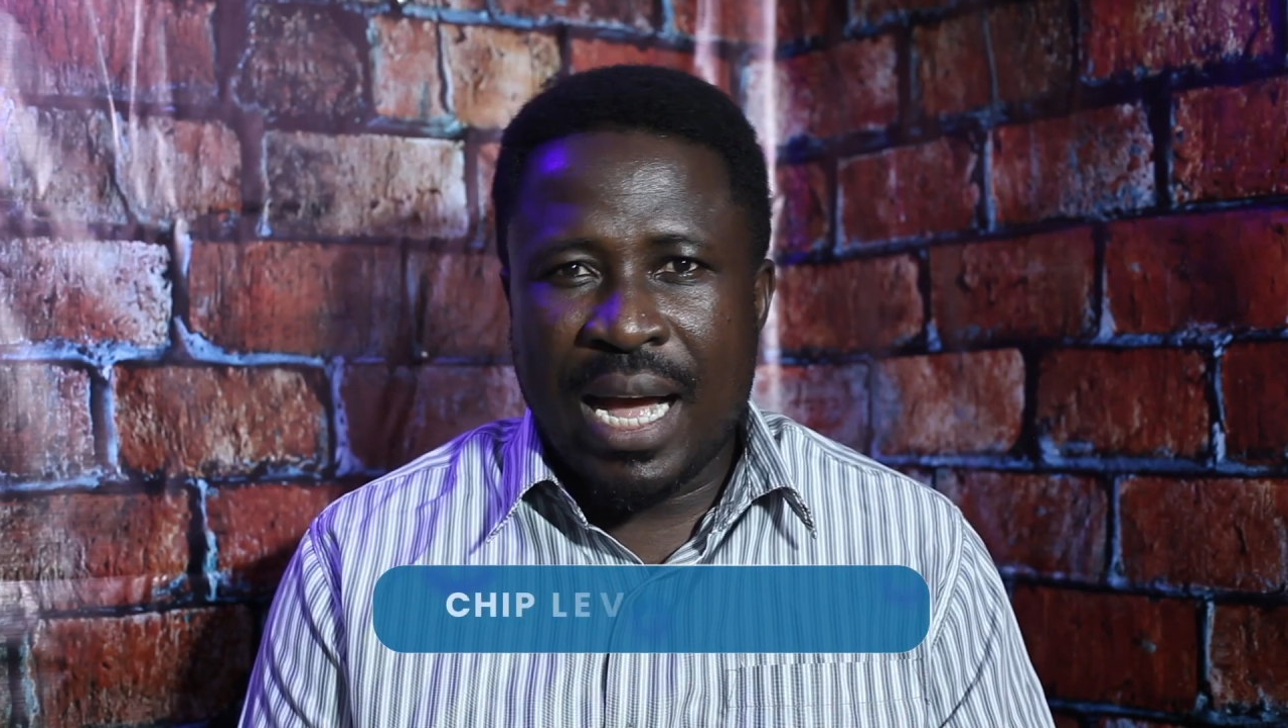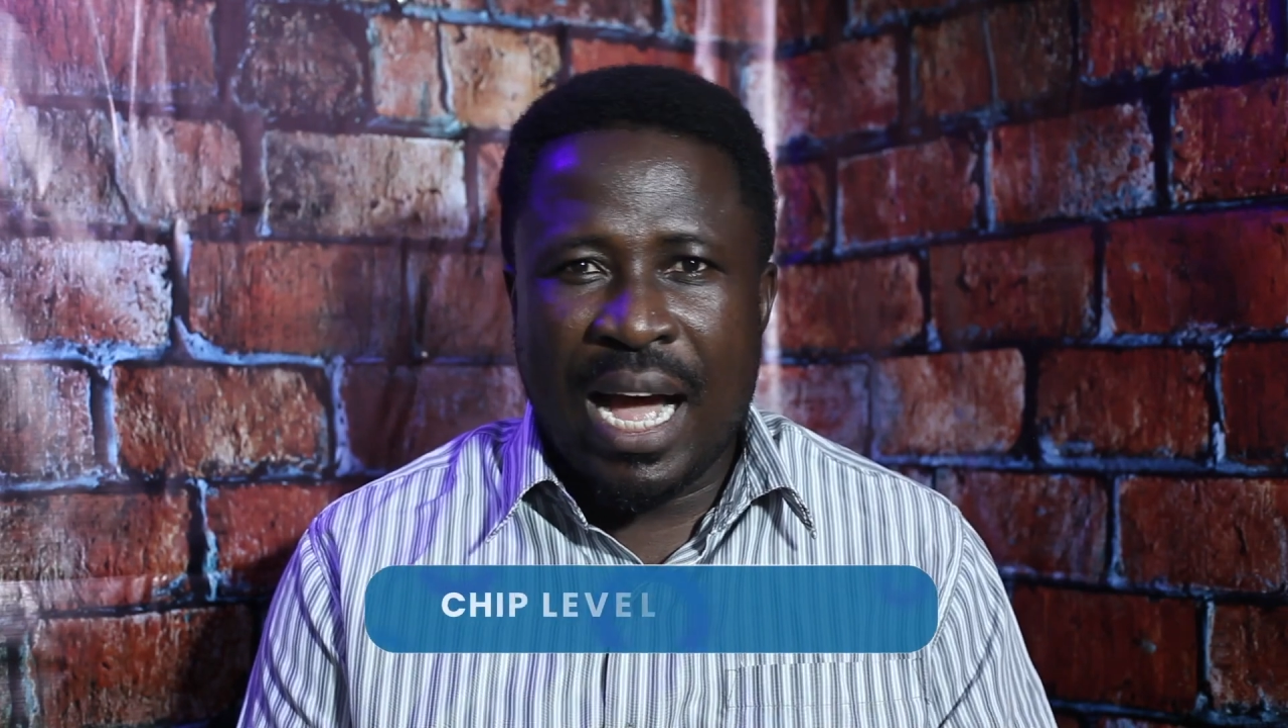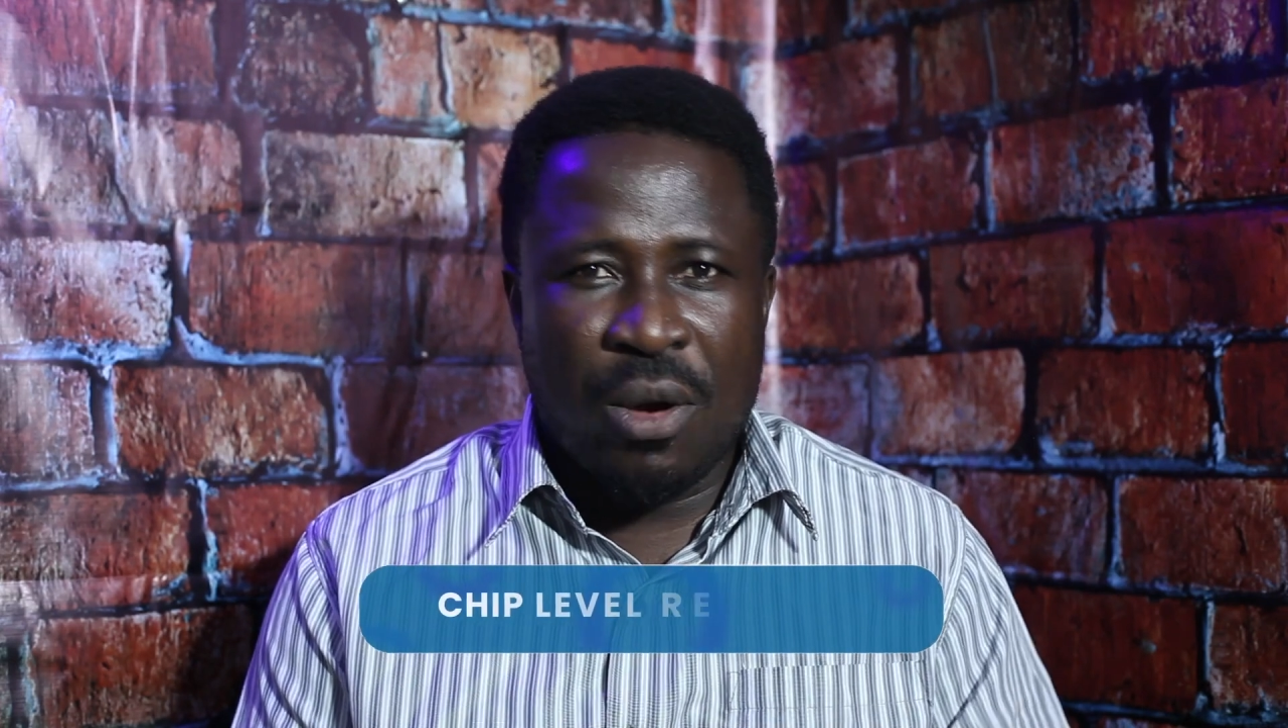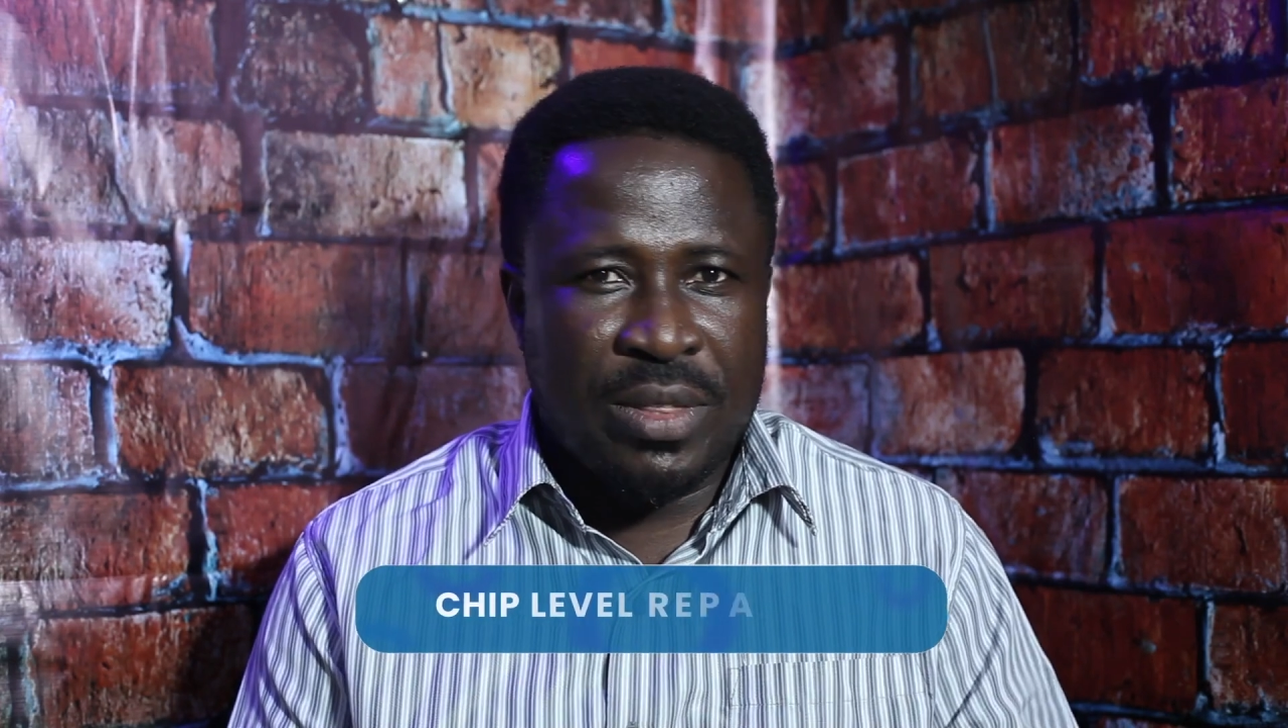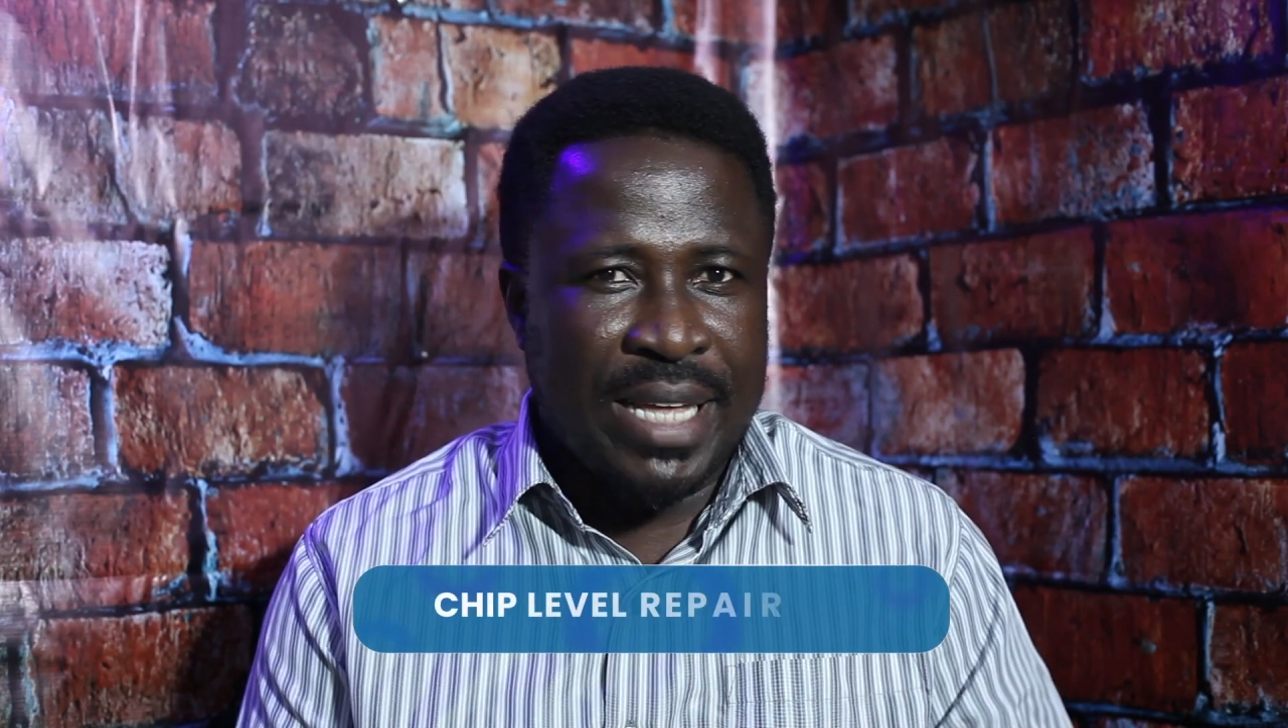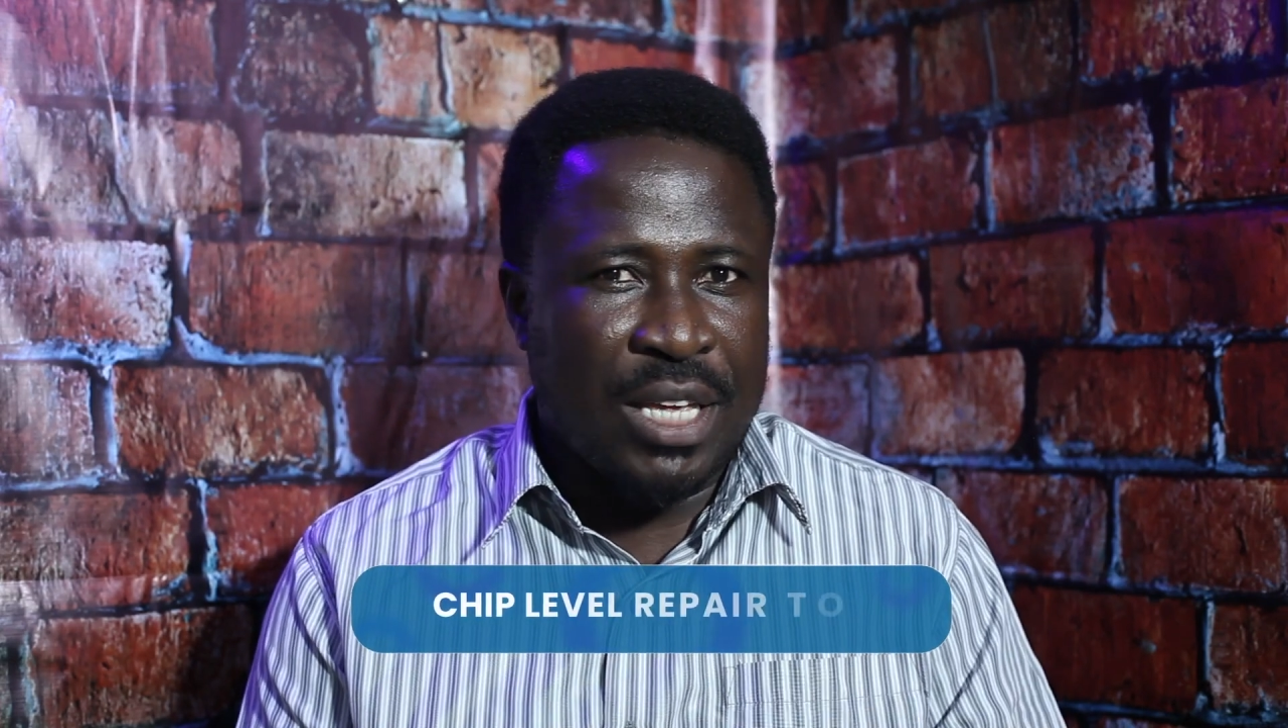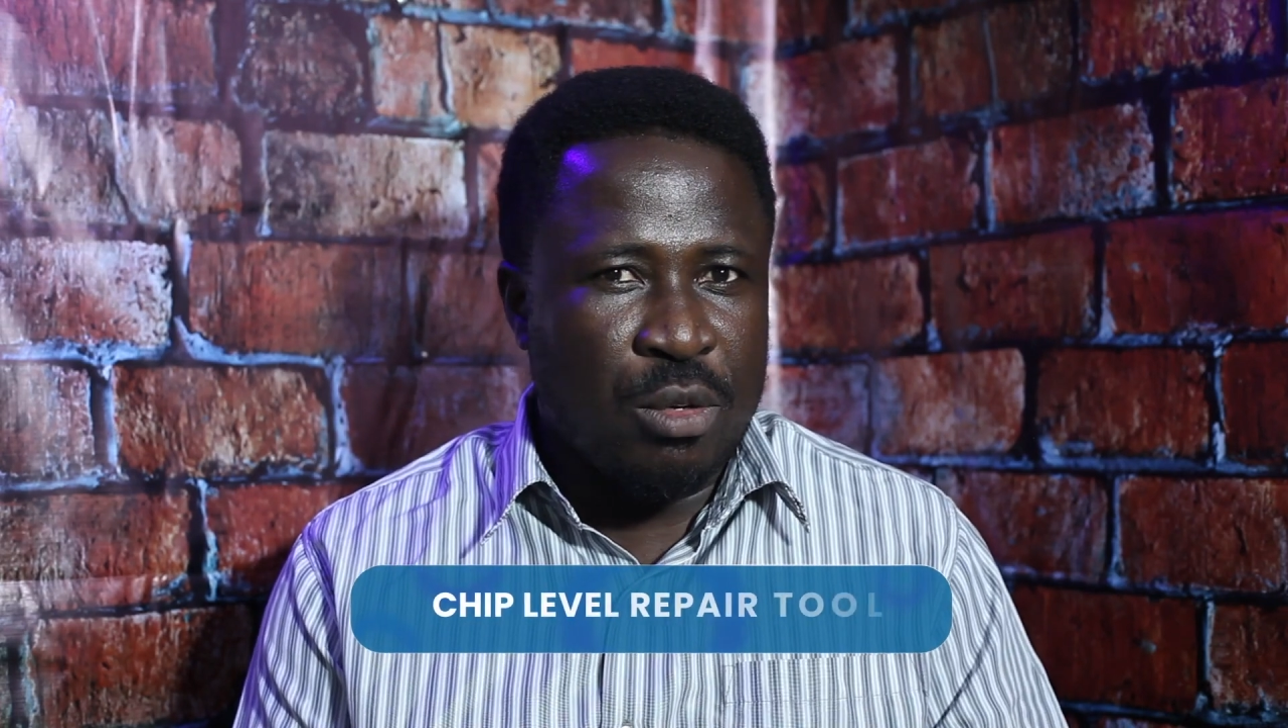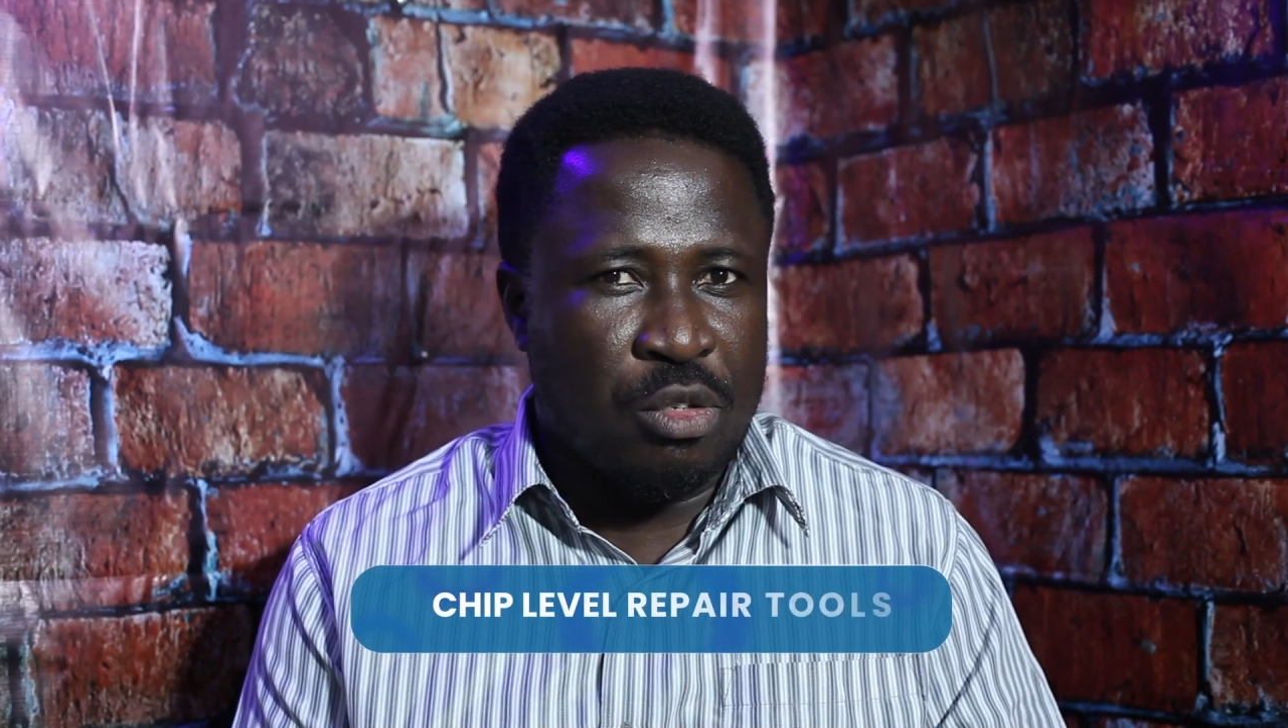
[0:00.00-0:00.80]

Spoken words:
I will take you